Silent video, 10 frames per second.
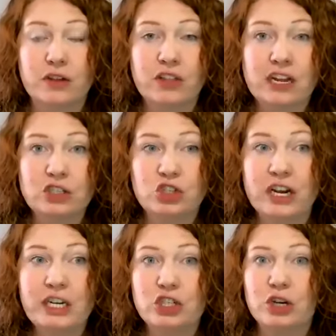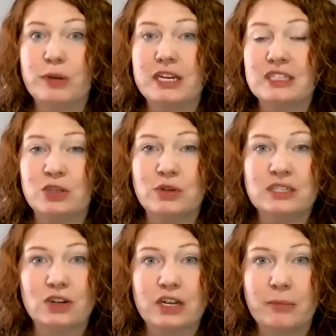that stranger, but as soon
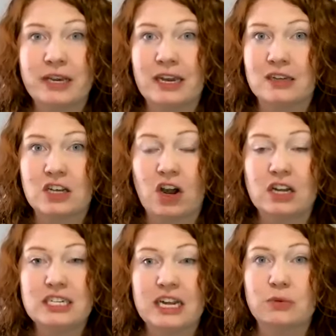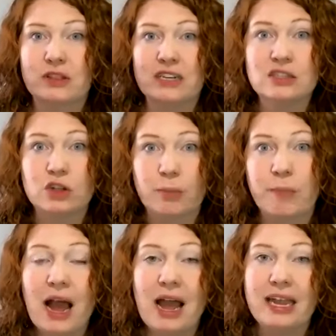as they're coming into contact with us, they're
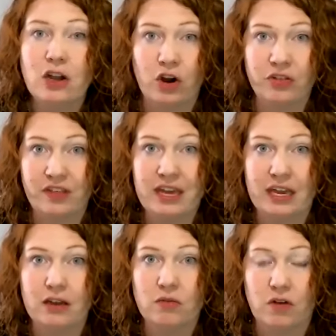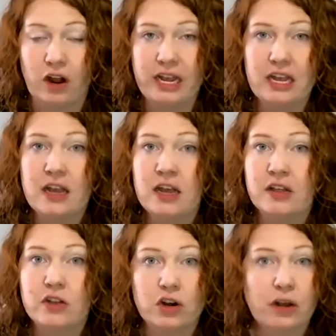buying our thing, right?
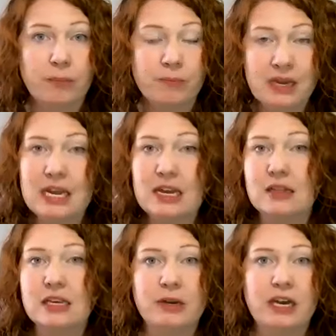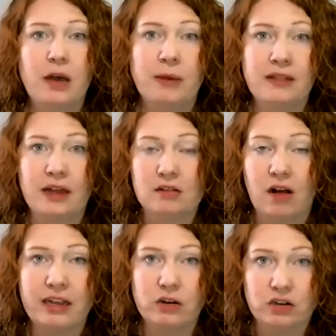They're immediately becoming that
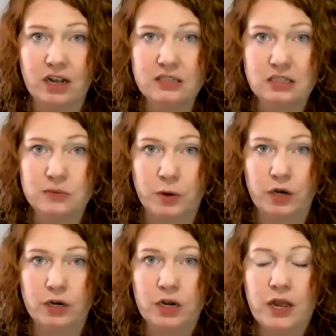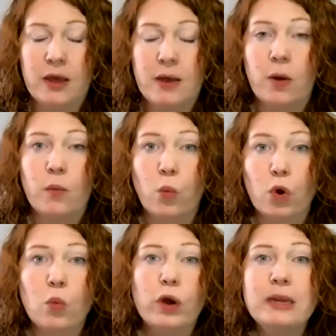client or customer.
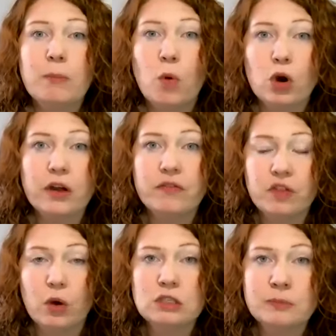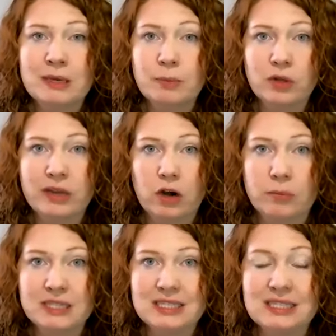We're wanting more of those people in
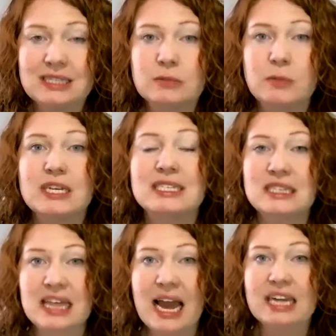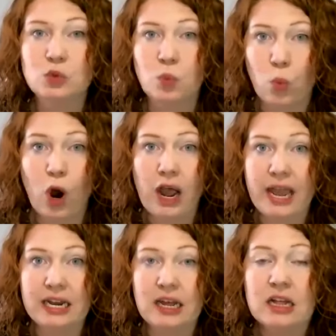our businesses because that's
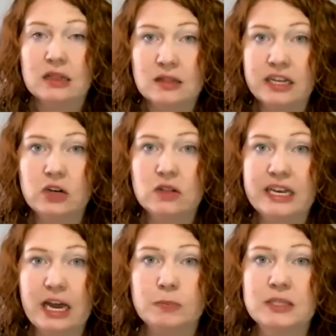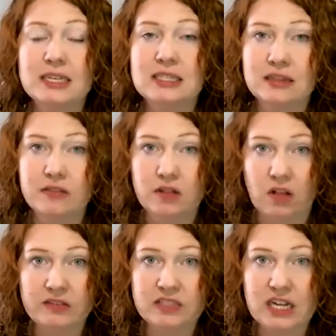what literally helps us to live the
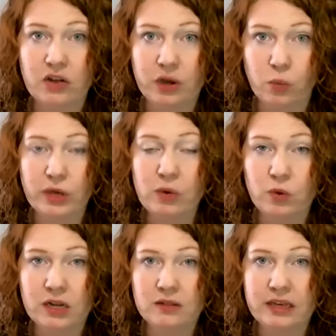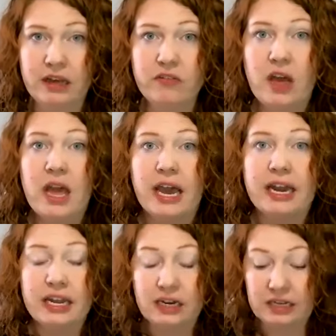lifestyle that we want to live.
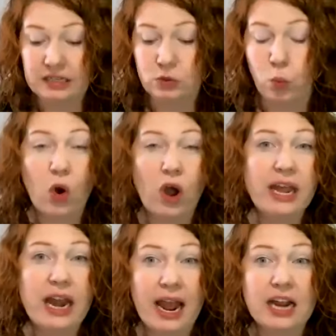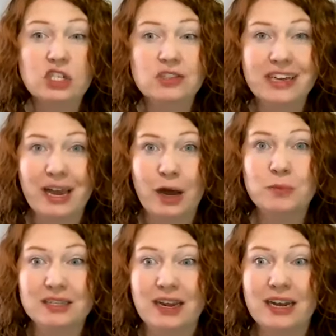And it is what actually
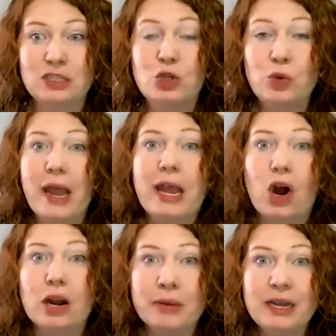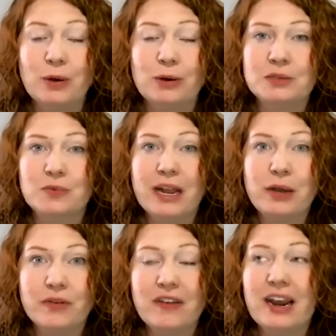helps us to pay our bills,
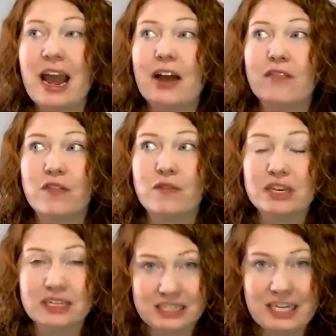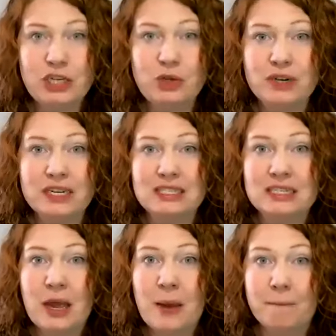right? We've got to have continuous
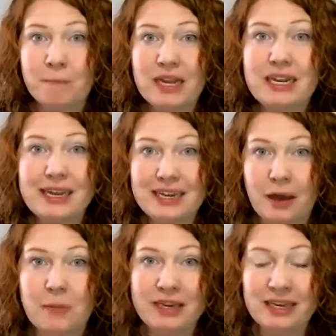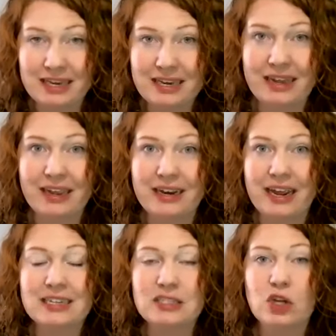money coming in.
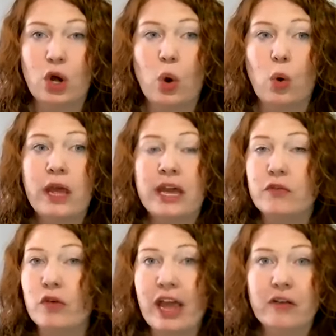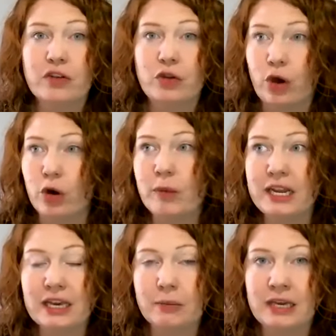And so if we have no
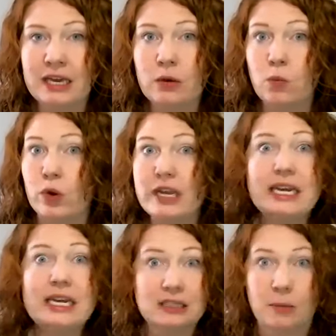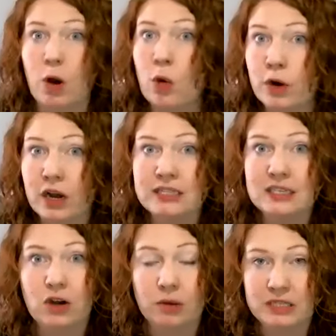money coming in, we need some home runs
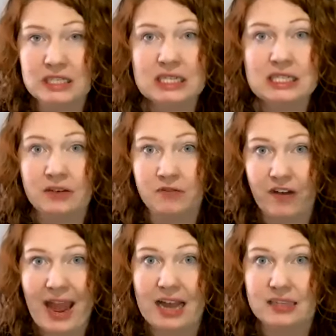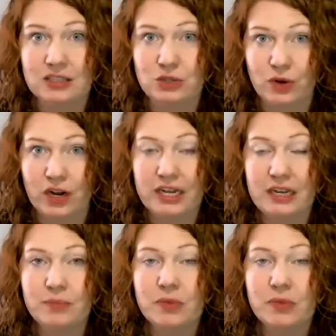in our business and fast, right?